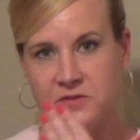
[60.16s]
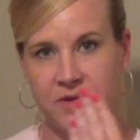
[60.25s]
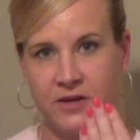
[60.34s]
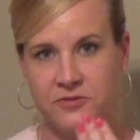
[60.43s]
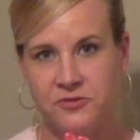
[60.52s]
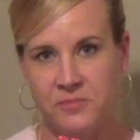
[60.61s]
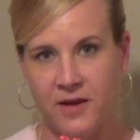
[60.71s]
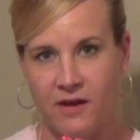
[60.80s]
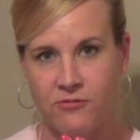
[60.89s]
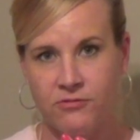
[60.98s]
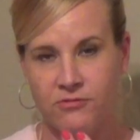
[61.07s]
around your
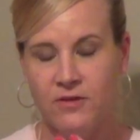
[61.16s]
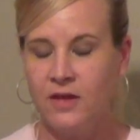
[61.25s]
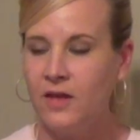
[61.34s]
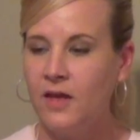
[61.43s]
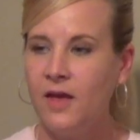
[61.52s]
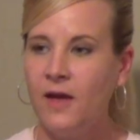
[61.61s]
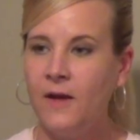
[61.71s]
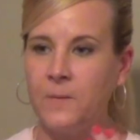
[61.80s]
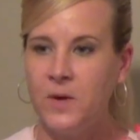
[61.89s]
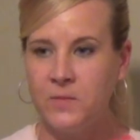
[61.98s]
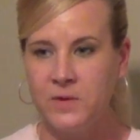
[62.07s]
mouth.
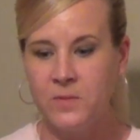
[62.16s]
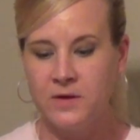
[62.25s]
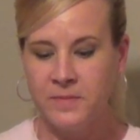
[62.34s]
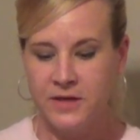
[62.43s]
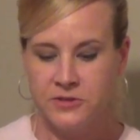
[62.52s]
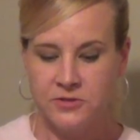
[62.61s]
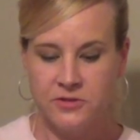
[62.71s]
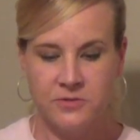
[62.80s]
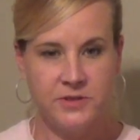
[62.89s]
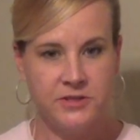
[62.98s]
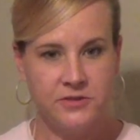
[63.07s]
What we want to make sure
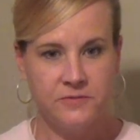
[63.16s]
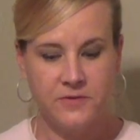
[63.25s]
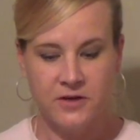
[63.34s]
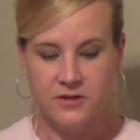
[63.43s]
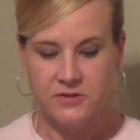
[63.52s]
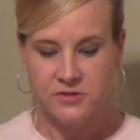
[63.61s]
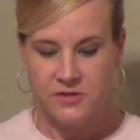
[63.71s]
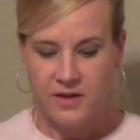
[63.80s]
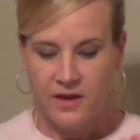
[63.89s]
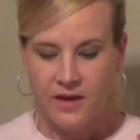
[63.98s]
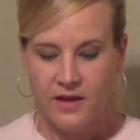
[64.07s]
that we do first
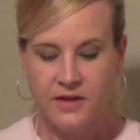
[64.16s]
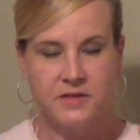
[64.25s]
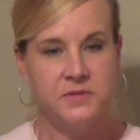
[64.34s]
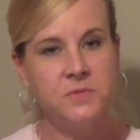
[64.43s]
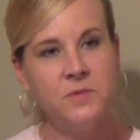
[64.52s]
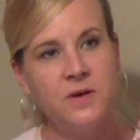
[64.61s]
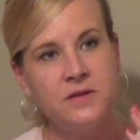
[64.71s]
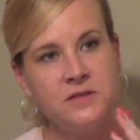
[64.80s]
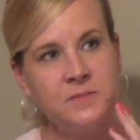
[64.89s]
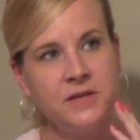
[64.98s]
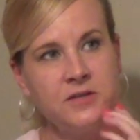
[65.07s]
is we want
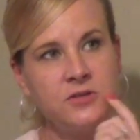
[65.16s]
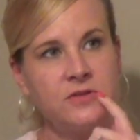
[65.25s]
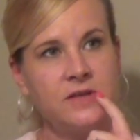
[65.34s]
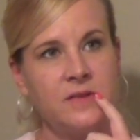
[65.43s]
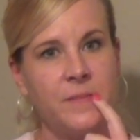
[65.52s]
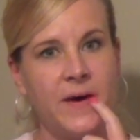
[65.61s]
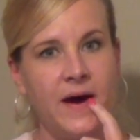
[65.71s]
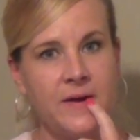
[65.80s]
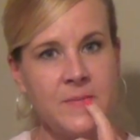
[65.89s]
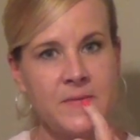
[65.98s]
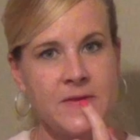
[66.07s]
to make sure that the
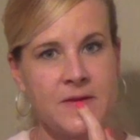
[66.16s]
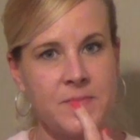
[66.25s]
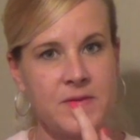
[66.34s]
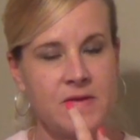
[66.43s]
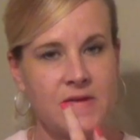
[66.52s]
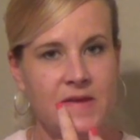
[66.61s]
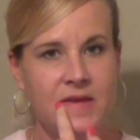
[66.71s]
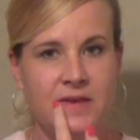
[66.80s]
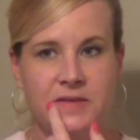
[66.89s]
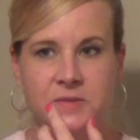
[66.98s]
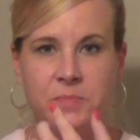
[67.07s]
bottom lip
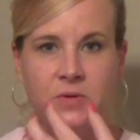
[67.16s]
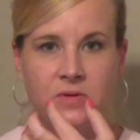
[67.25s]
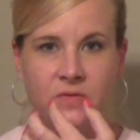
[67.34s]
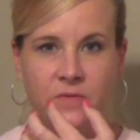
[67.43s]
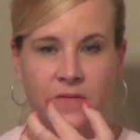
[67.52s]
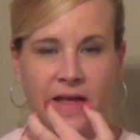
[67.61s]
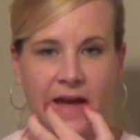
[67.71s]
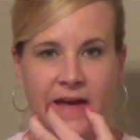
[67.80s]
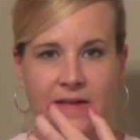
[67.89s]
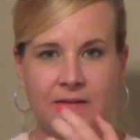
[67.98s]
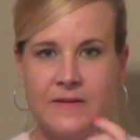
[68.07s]
is pulled
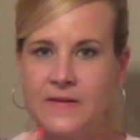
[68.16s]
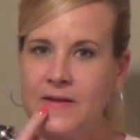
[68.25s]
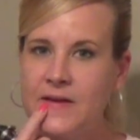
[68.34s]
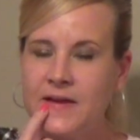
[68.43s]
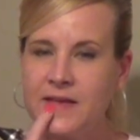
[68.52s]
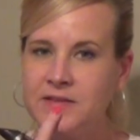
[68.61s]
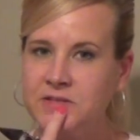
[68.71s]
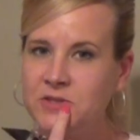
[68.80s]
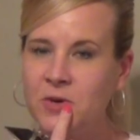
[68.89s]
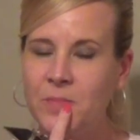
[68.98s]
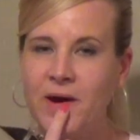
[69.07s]
flat
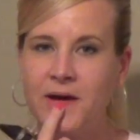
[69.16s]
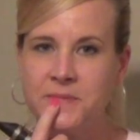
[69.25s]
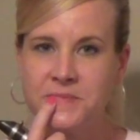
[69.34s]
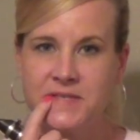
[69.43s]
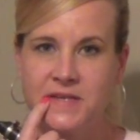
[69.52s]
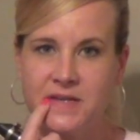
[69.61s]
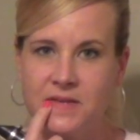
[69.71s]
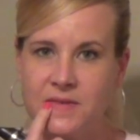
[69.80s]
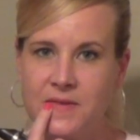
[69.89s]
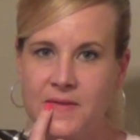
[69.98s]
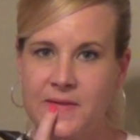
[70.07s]
against our bottom teeth,
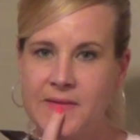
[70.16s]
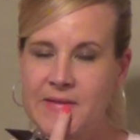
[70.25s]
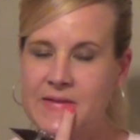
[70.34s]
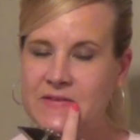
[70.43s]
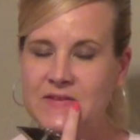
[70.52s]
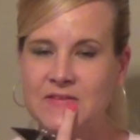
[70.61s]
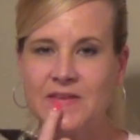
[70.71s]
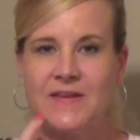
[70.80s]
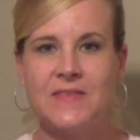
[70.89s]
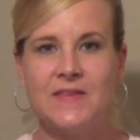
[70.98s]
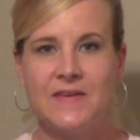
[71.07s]
just
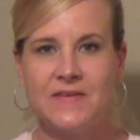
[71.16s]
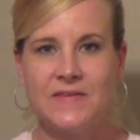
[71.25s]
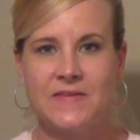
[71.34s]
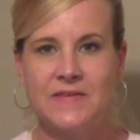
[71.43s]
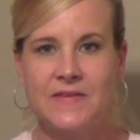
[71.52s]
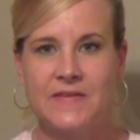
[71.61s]
like this.